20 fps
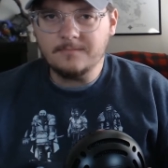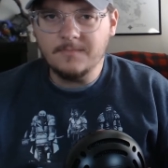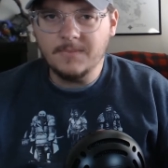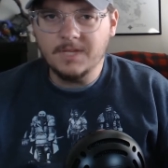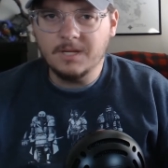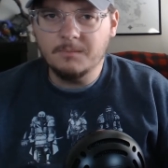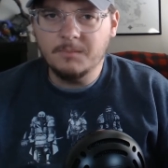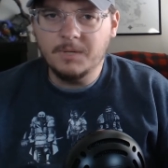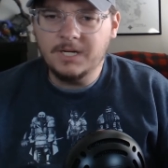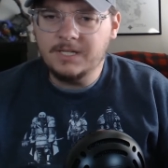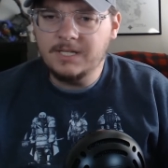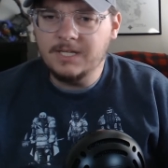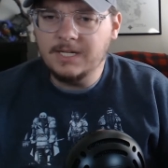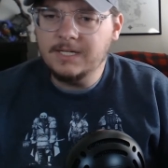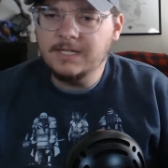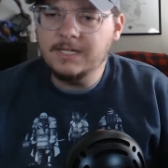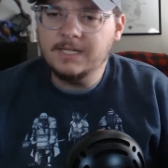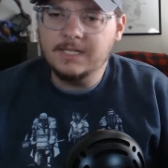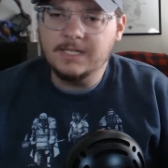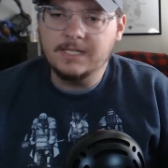But at the
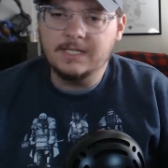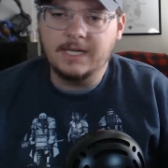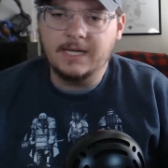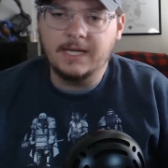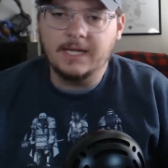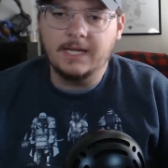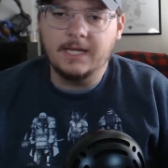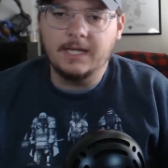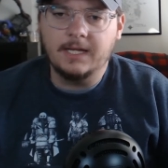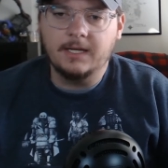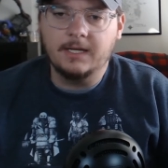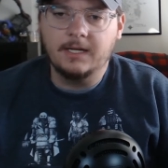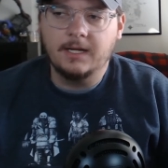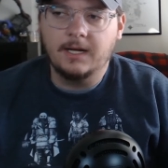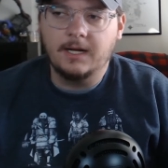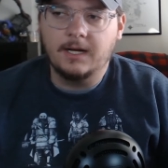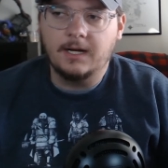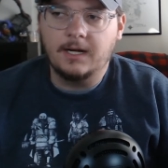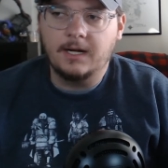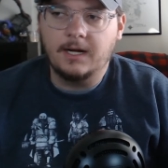end of the day,
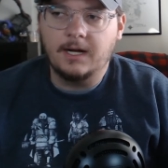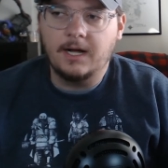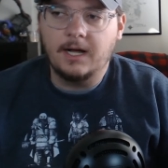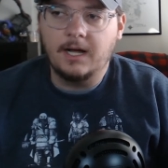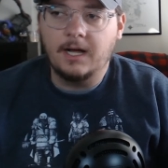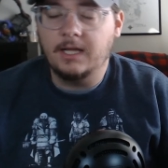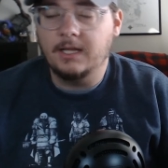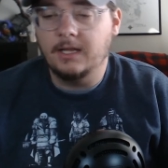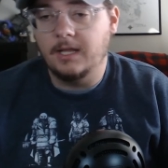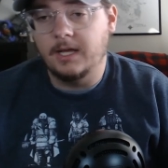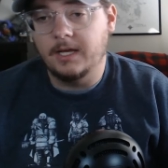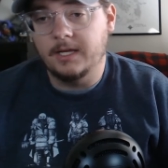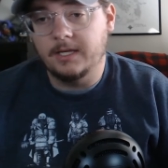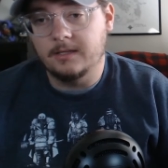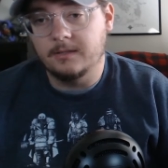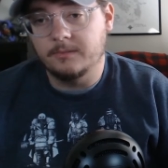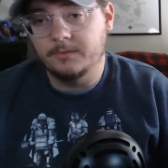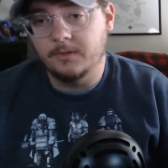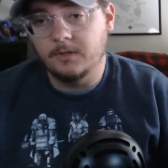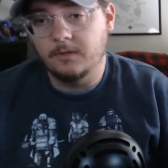I
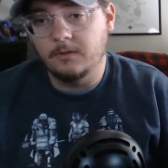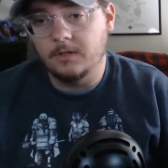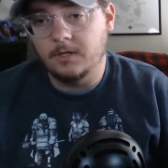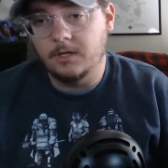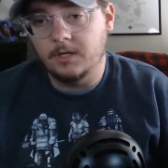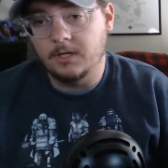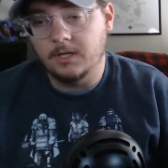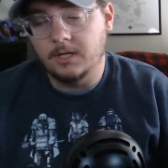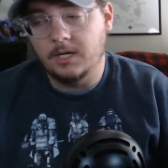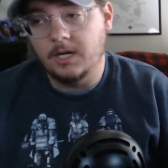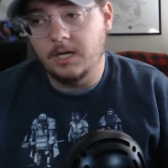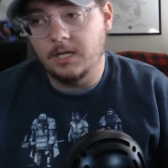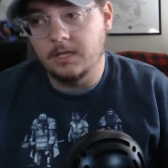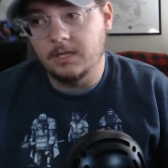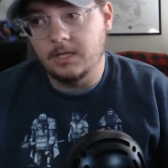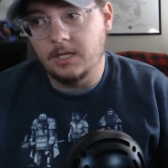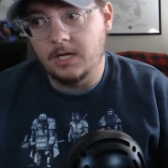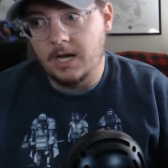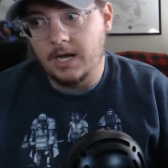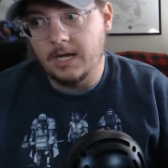like the prologue a
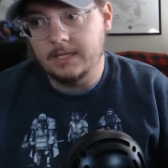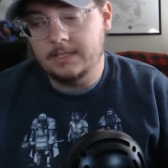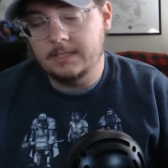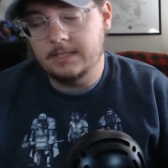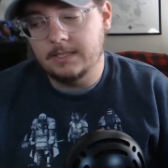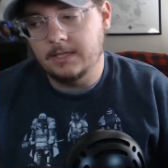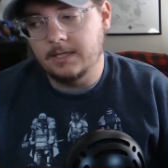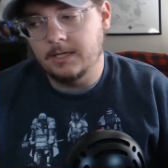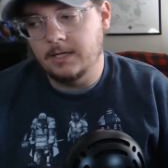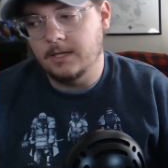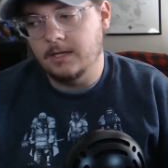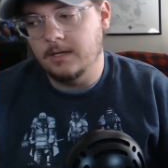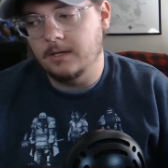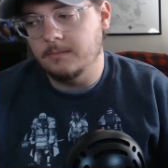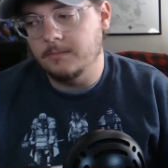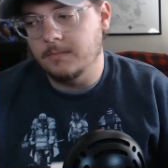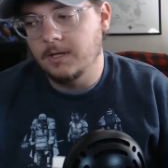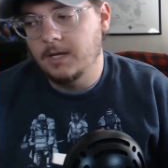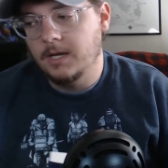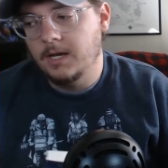lot.
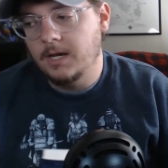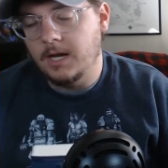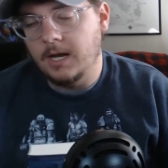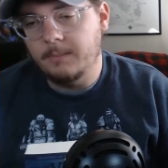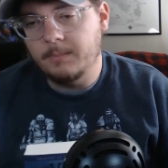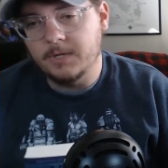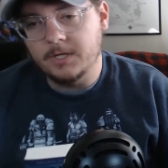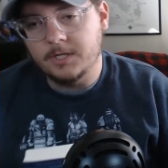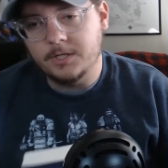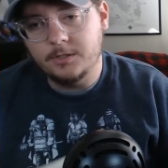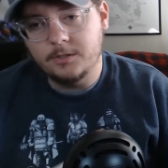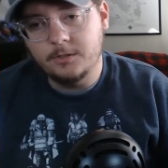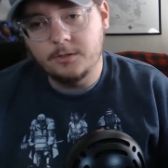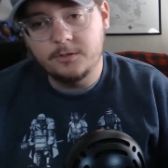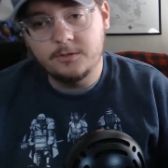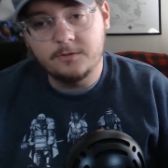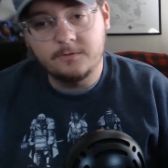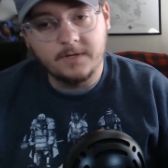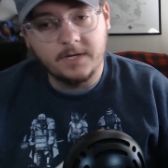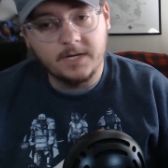Um, I'm a
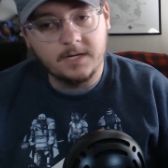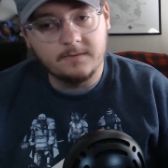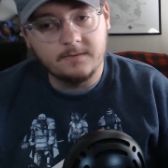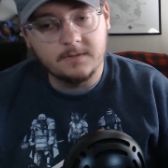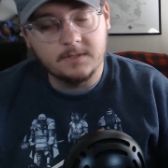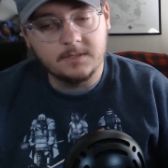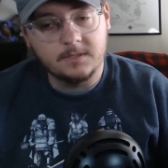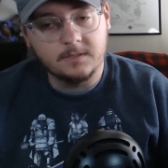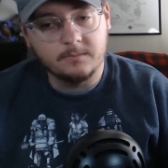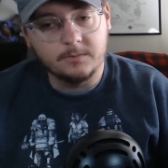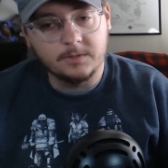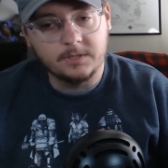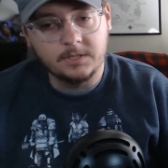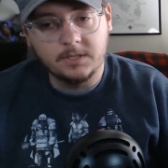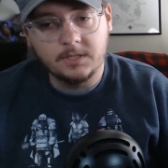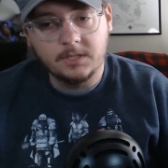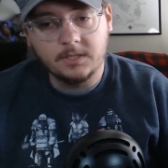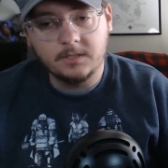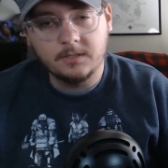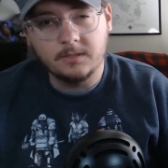huge fan of the
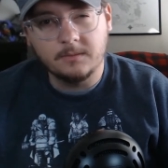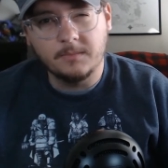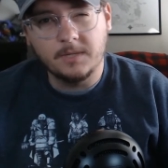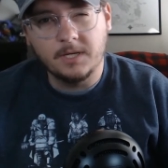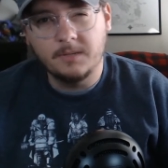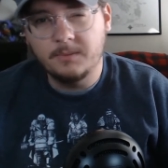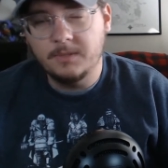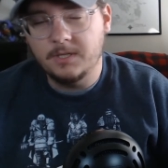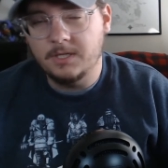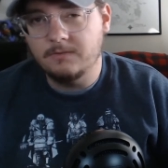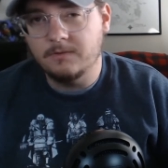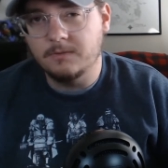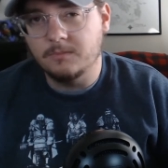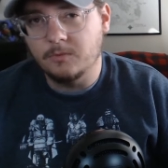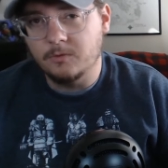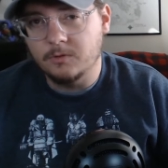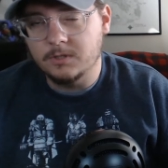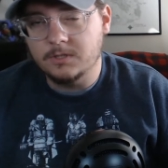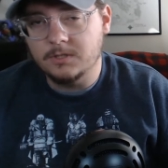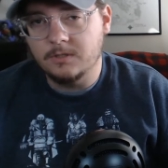Silmarillion, maybe even
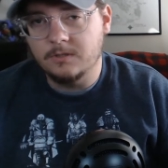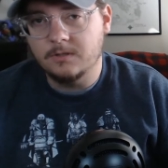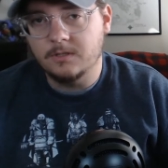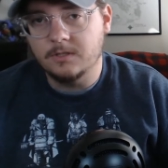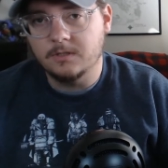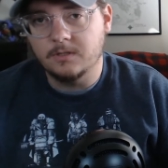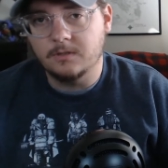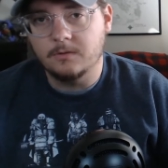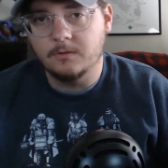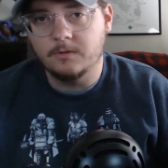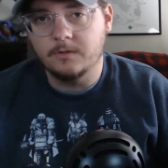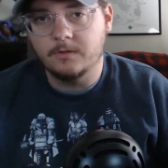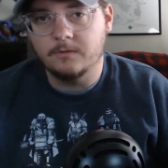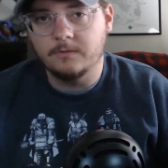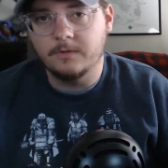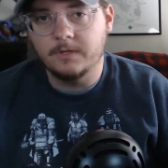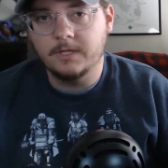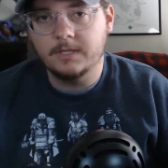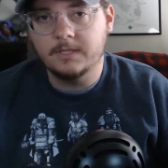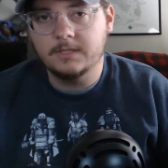more so than the Lord of the
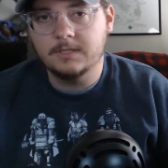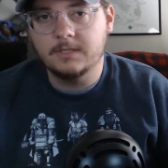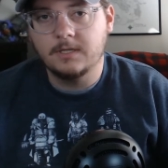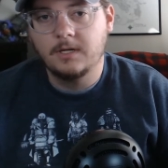Rings.